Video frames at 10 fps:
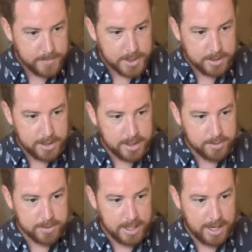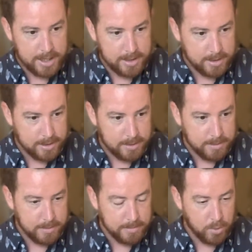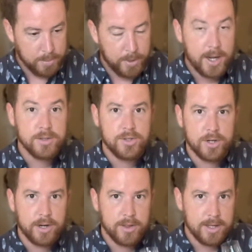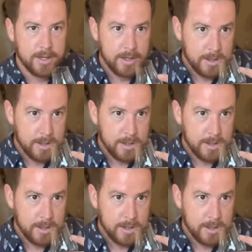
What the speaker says: See, this one's got more brown sugar and